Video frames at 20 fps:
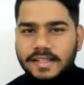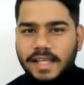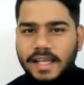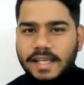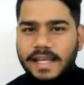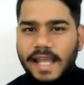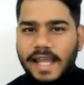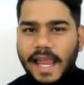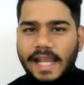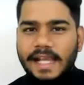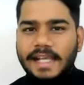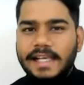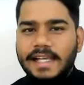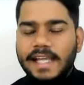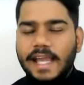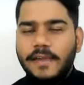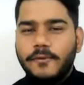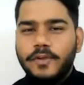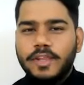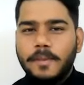in
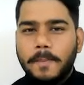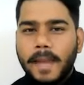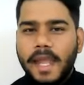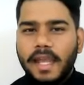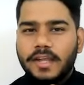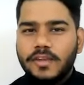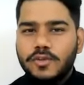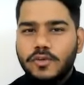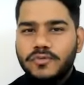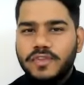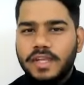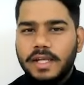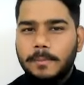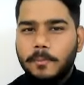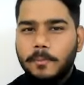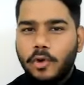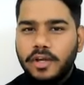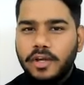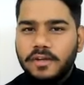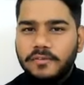LTI with a package of
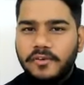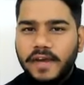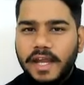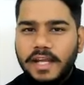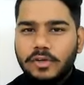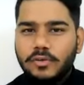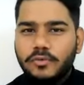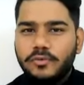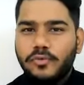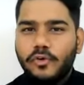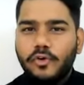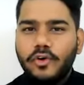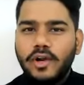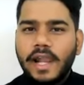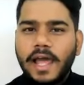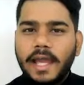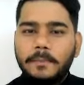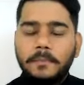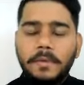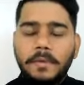3.5 to 4
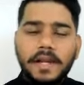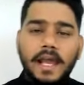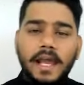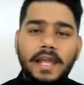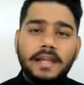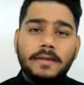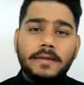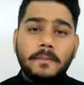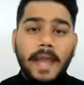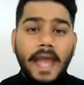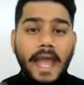lakh per annum,